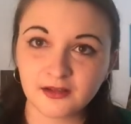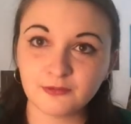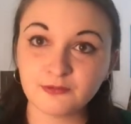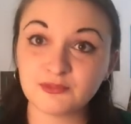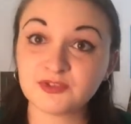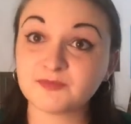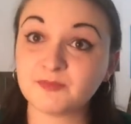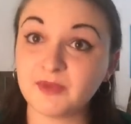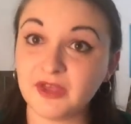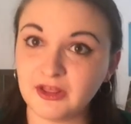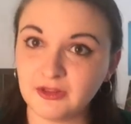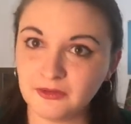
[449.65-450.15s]

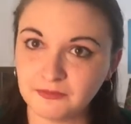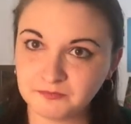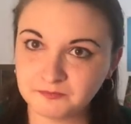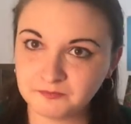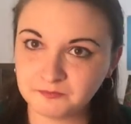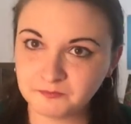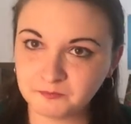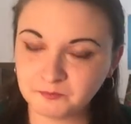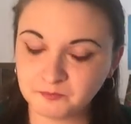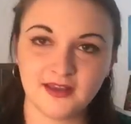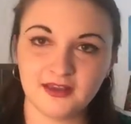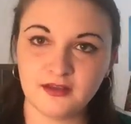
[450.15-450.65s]
was Belle.
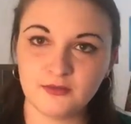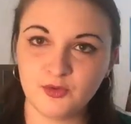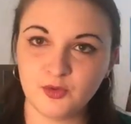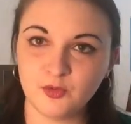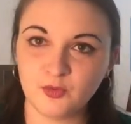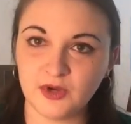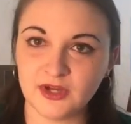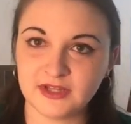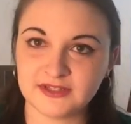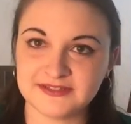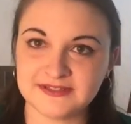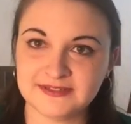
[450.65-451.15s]

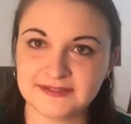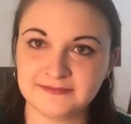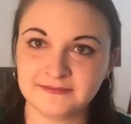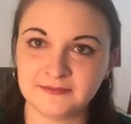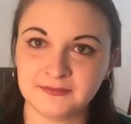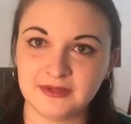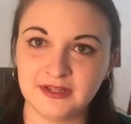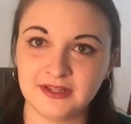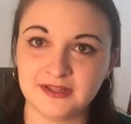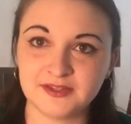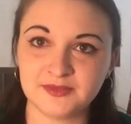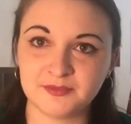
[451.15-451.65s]
Emma
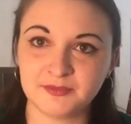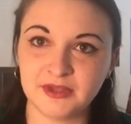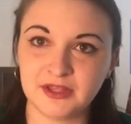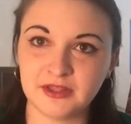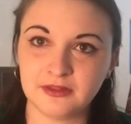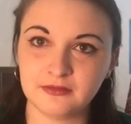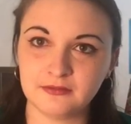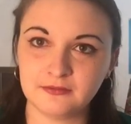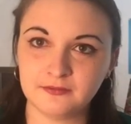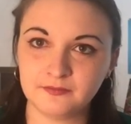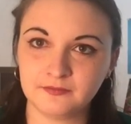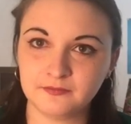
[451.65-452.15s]
Watson as
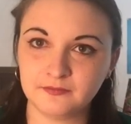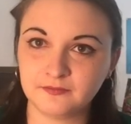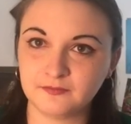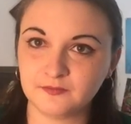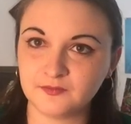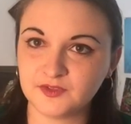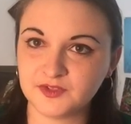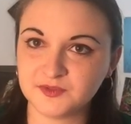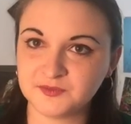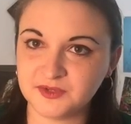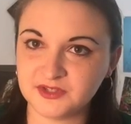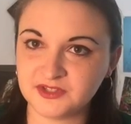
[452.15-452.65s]
Belle,
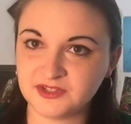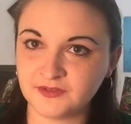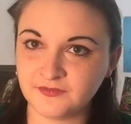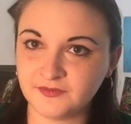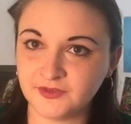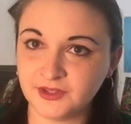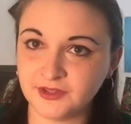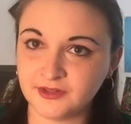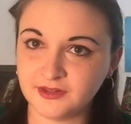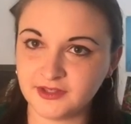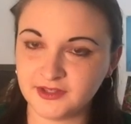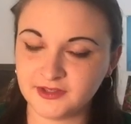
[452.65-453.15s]

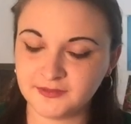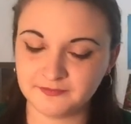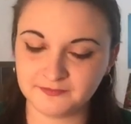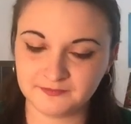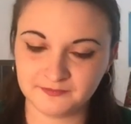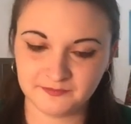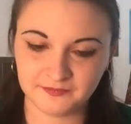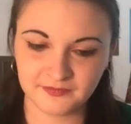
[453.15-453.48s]
specifically.